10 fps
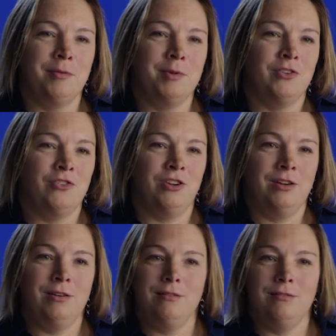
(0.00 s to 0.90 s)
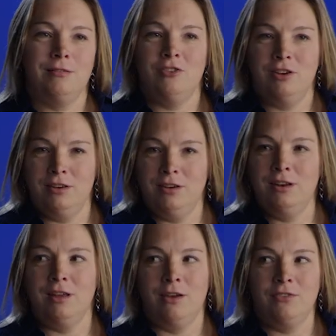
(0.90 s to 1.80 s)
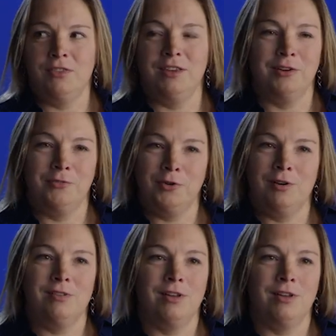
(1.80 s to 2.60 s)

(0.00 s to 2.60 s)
I mean, she did everything for